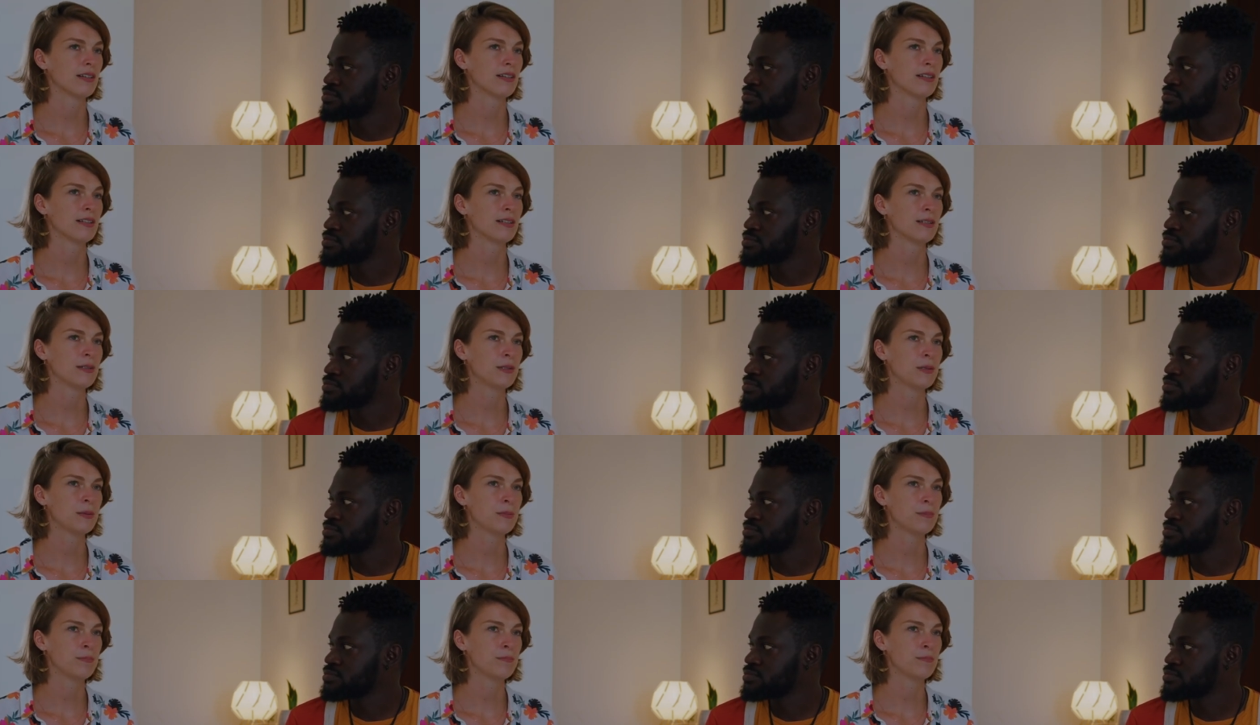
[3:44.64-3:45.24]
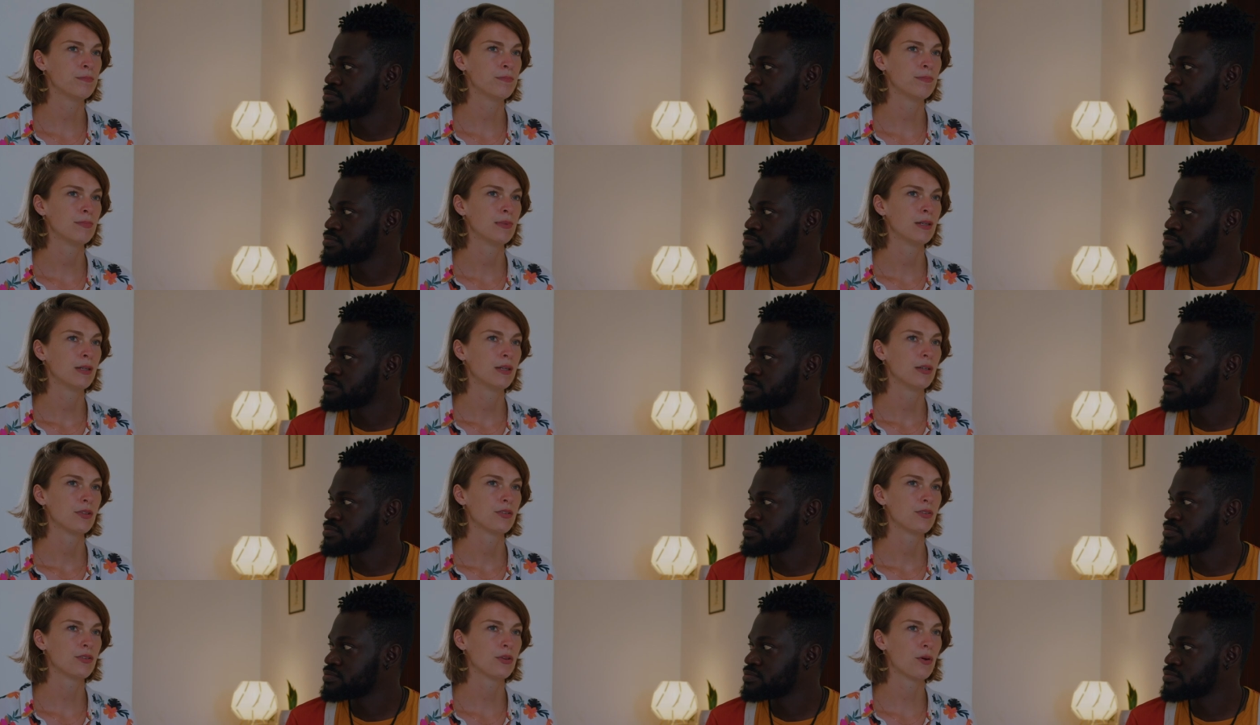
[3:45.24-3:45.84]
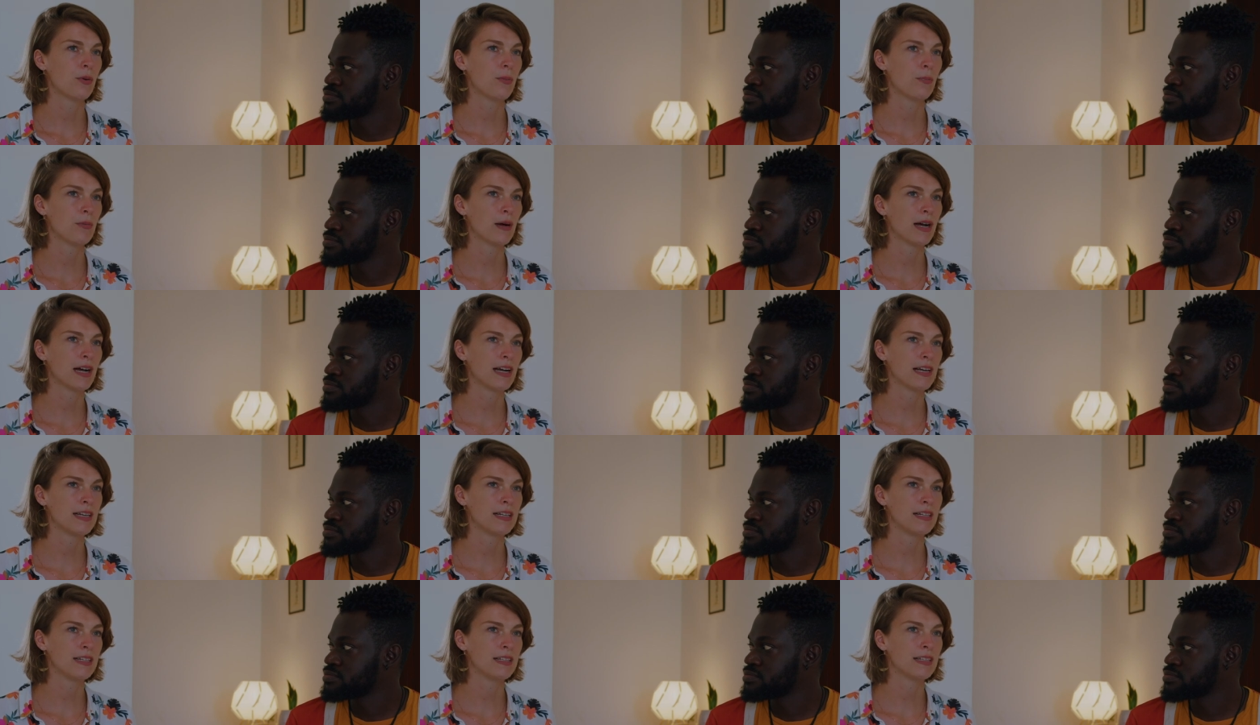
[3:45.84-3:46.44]
Speaker 1: Um, so
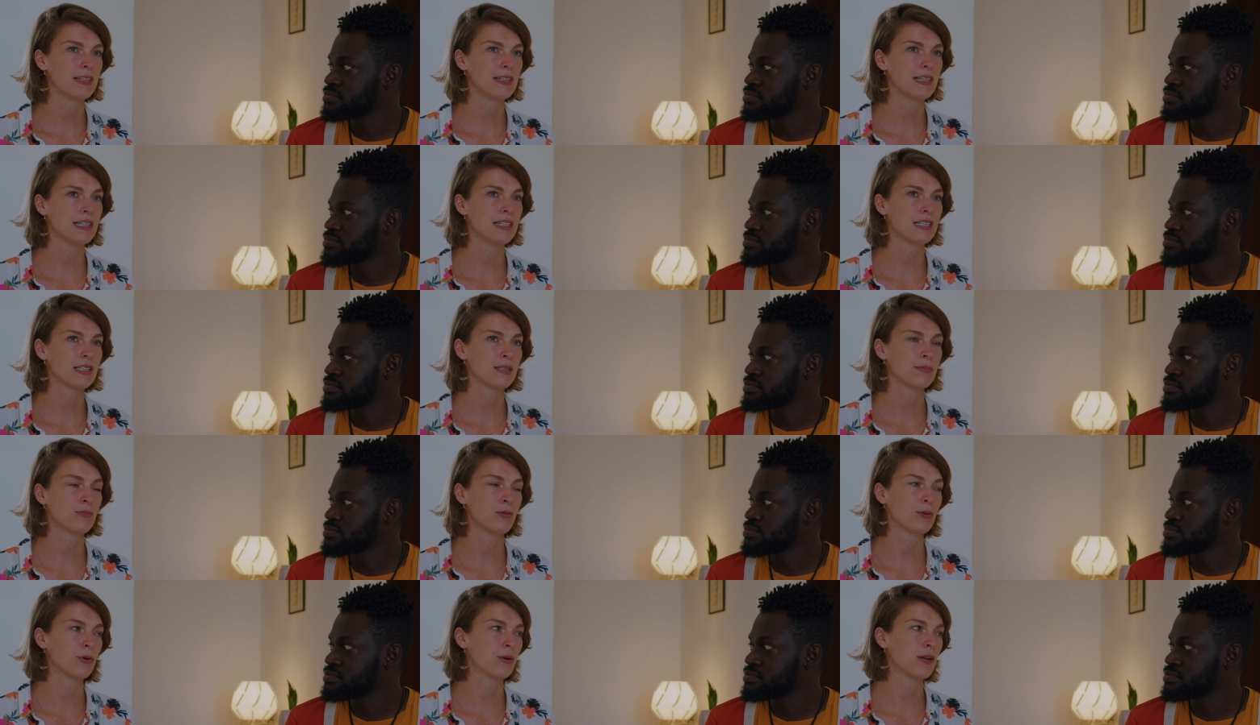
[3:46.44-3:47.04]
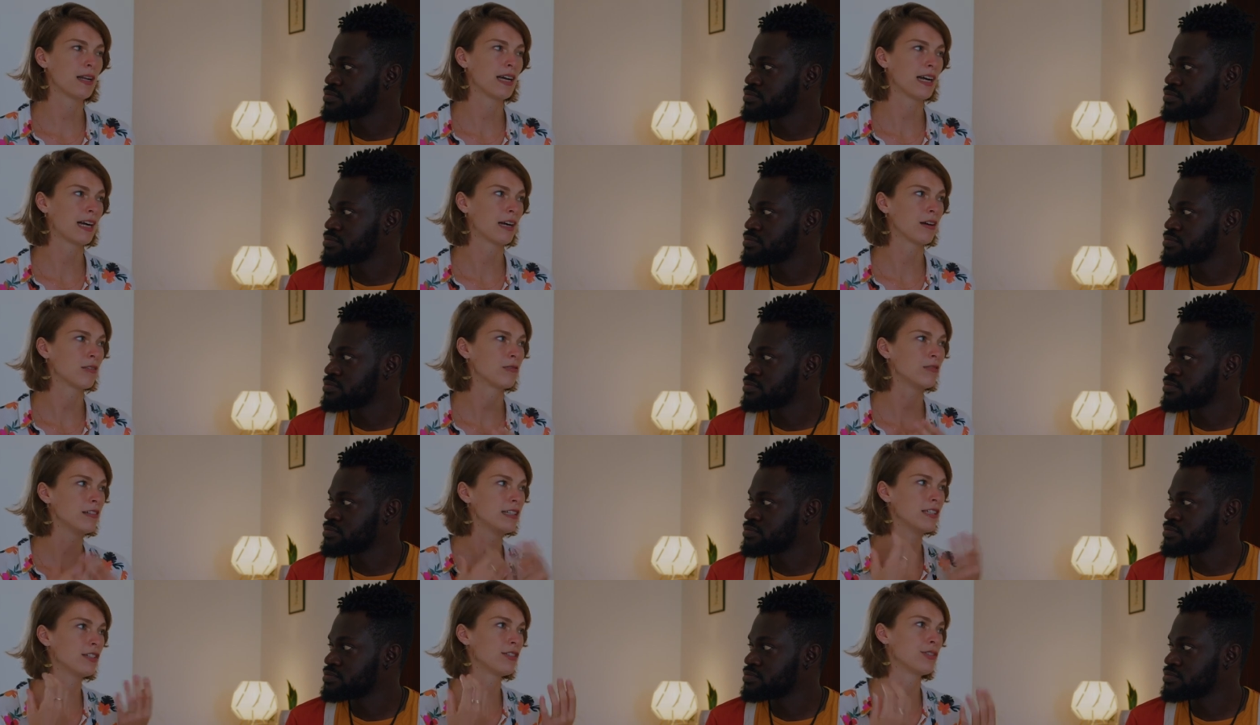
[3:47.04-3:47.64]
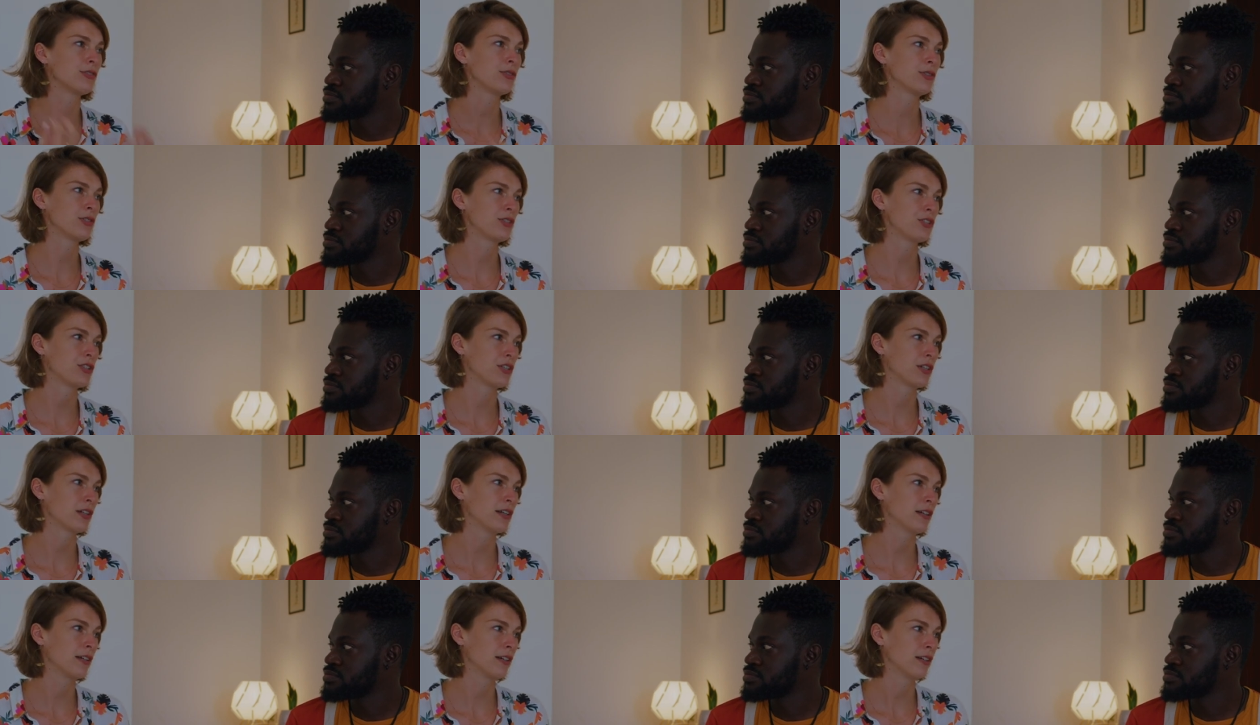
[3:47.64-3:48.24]
mine is more like a
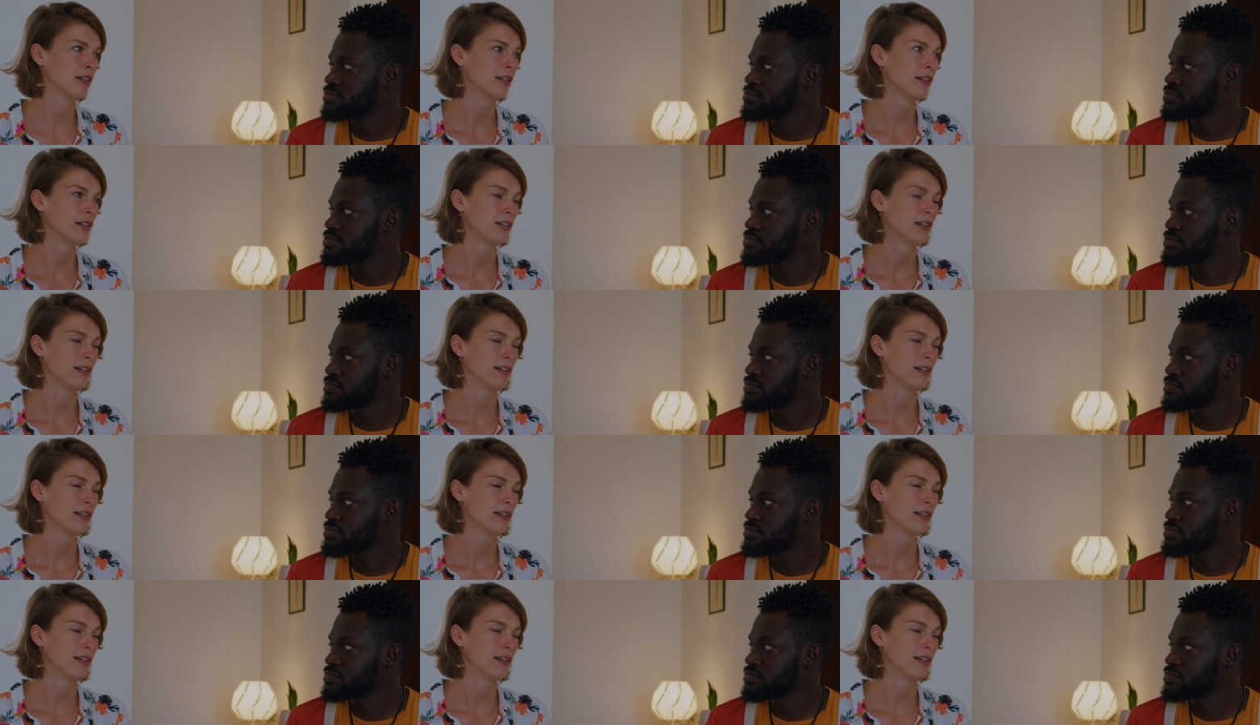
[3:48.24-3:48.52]
researcher